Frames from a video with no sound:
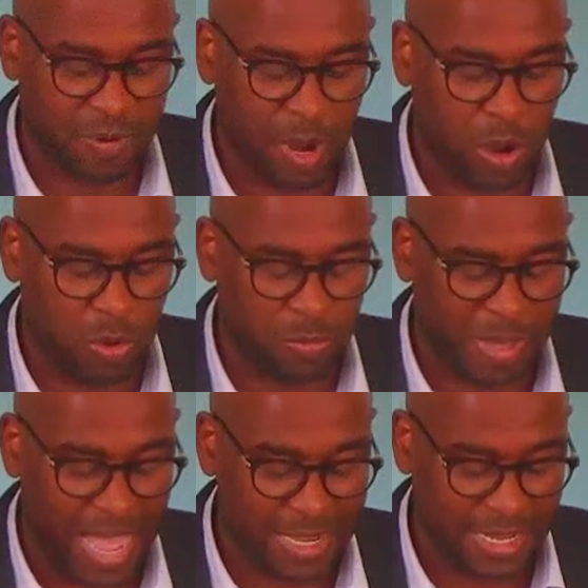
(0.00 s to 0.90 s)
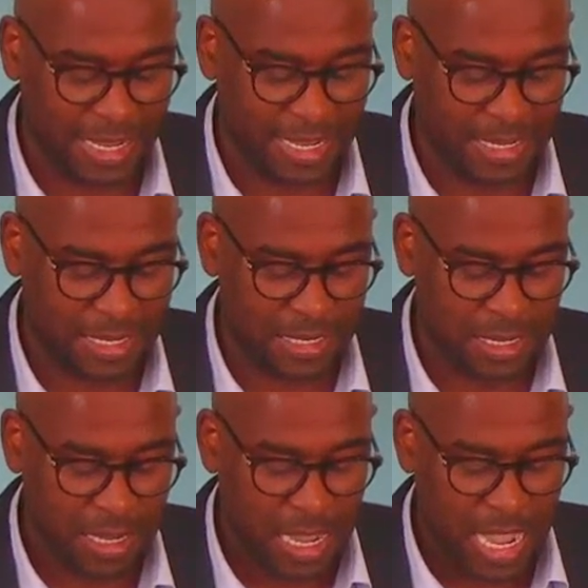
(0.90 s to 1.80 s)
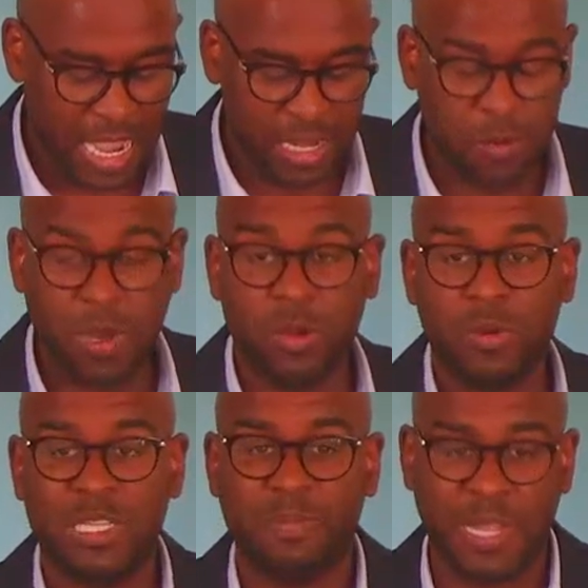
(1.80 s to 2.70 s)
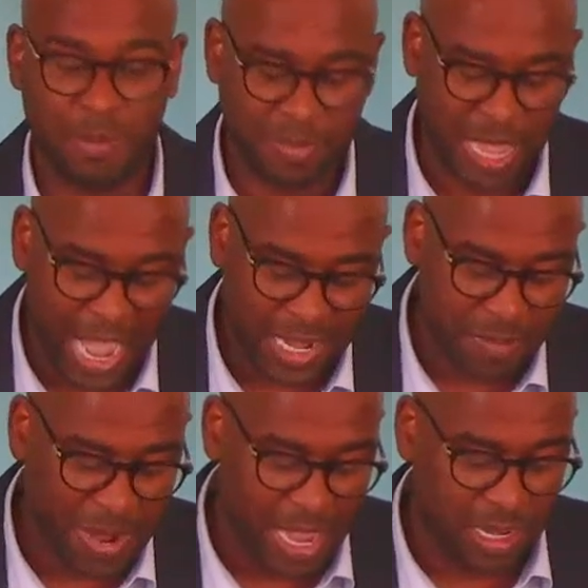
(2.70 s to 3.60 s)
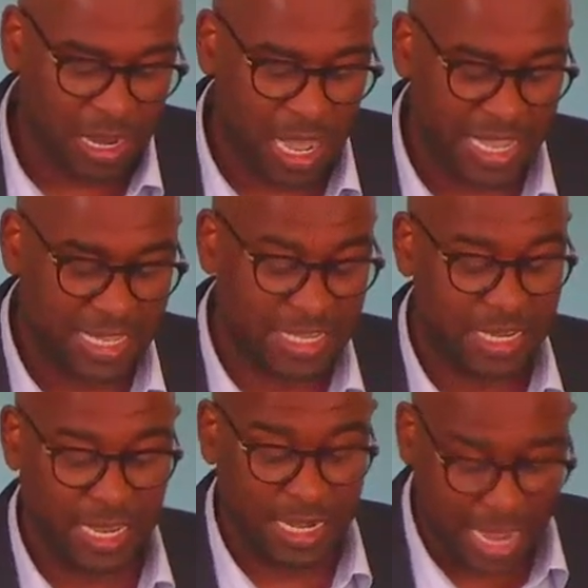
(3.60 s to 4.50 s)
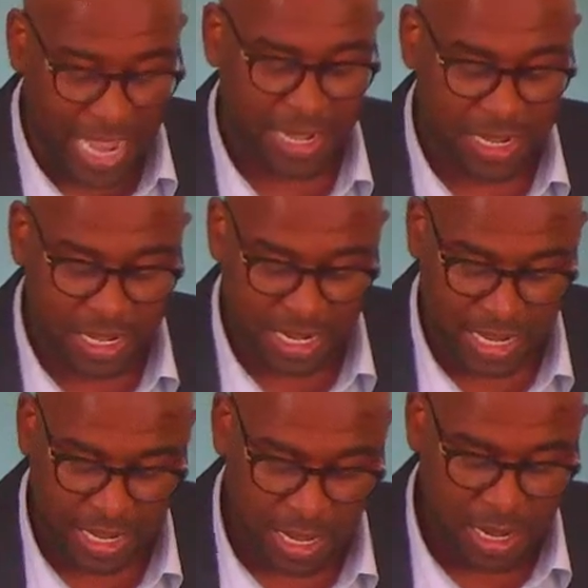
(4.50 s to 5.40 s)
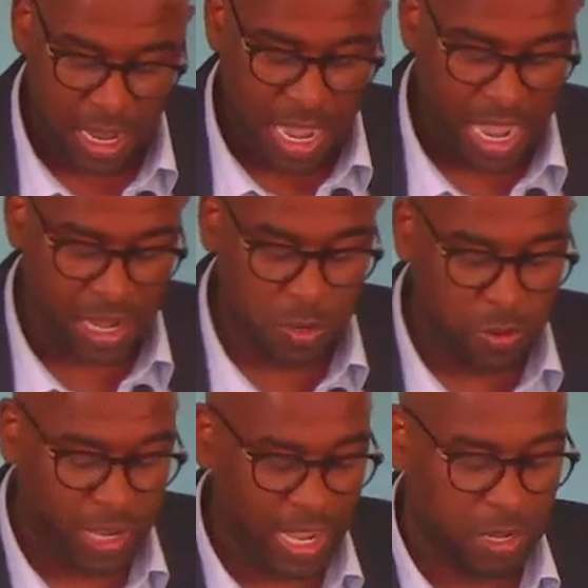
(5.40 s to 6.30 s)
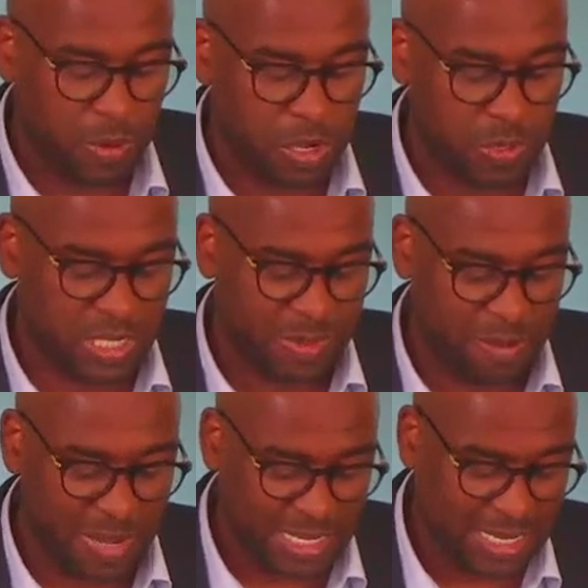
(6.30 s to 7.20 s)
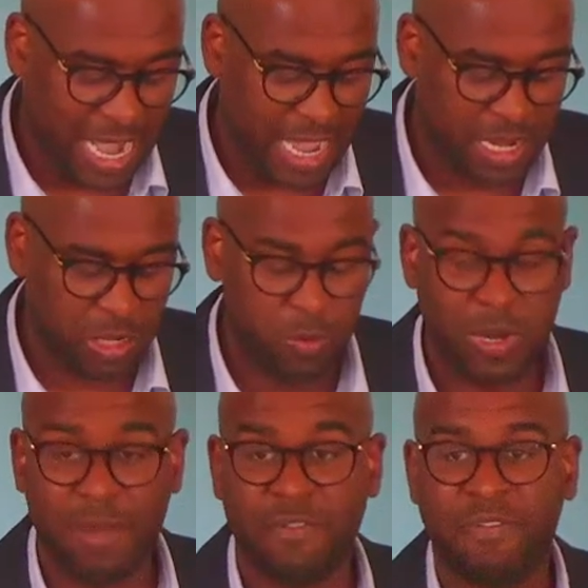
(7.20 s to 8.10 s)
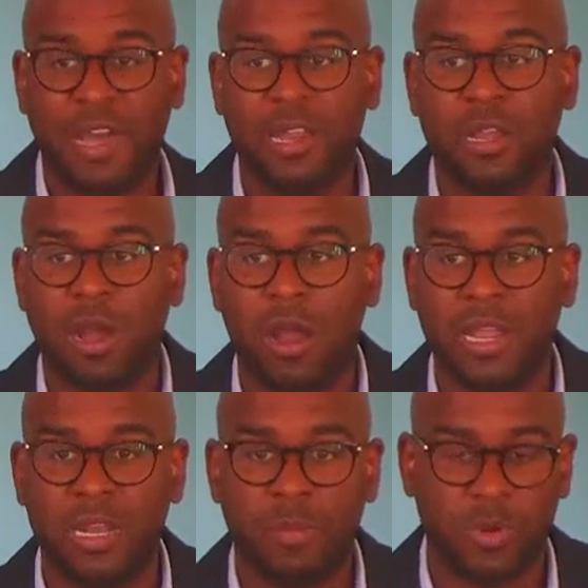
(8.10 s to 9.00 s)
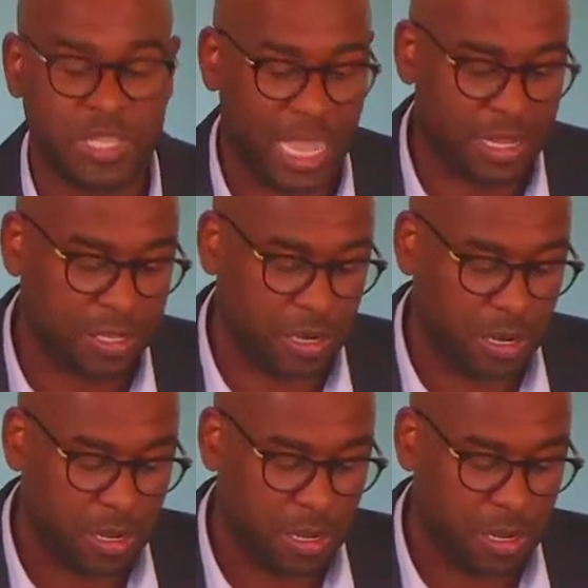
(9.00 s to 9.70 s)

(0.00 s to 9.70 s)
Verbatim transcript: our own bad deeds. Anyone who has been guided by Allah, he's indeed guided indeed. And who, anyone who has been misguided, you will never find a guardian, a protector.